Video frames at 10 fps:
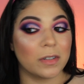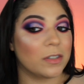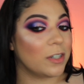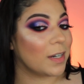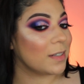
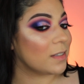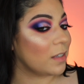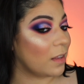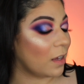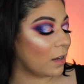Do you guys
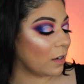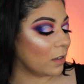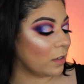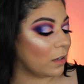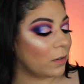see that
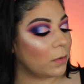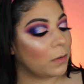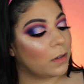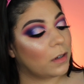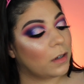glow?
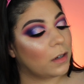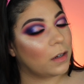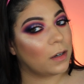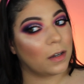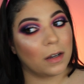
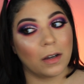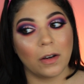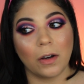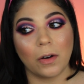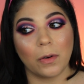
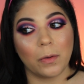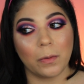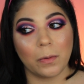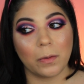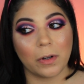
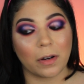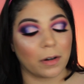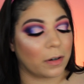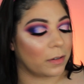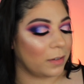Ooh,
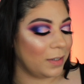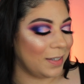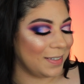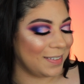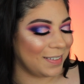girl.
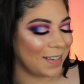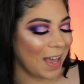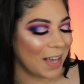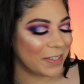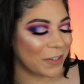
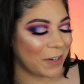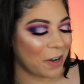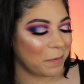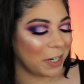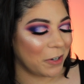So
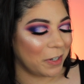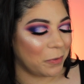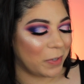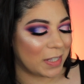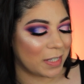now I'm gonna go
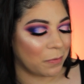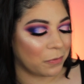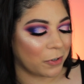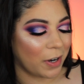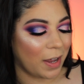in with some
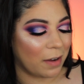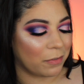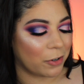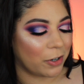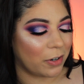
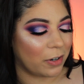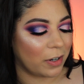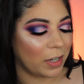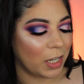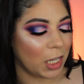Forever
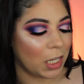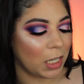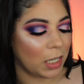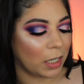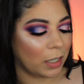
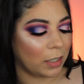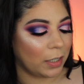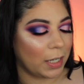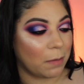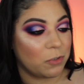
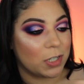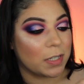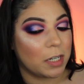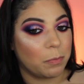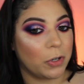Young, and I'm just
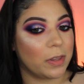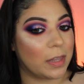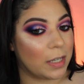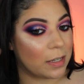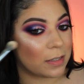gonna
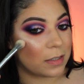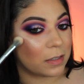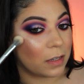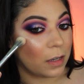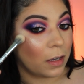put
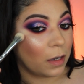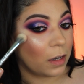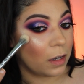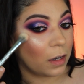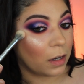this
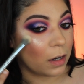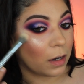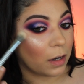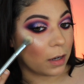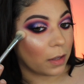
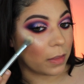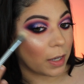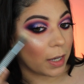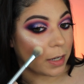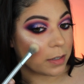on the
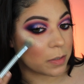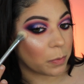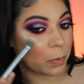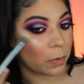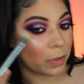highest
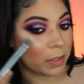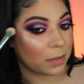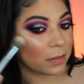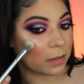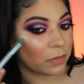
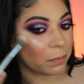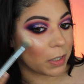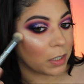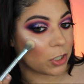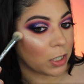points of
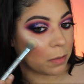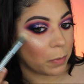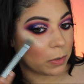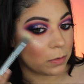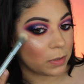my
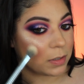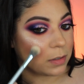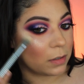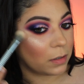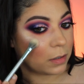cheekbones.